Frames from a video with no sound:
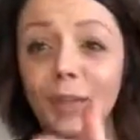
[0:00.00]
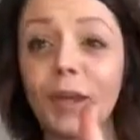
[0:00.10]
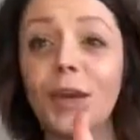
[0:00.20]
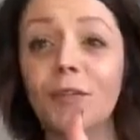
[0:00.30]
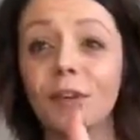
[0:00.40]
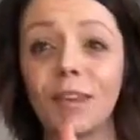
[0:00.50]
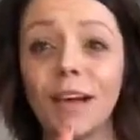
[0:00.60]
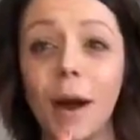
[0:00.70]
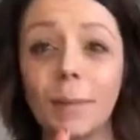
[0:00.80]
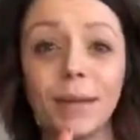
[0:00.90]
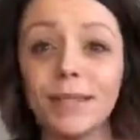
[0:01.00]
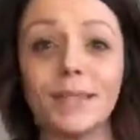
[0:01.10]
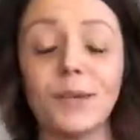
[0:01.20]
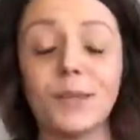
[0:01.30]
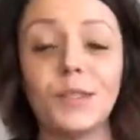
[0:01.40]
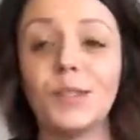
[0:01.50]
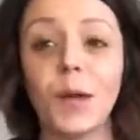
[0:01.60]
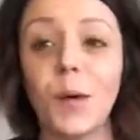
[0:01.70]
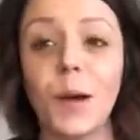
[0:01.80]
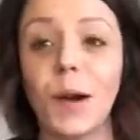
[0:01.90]
looking over at the comments too. It's
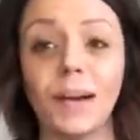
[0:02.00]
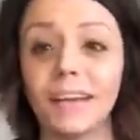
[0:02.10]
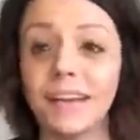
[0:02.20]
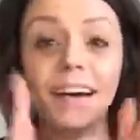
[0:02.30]
so hard.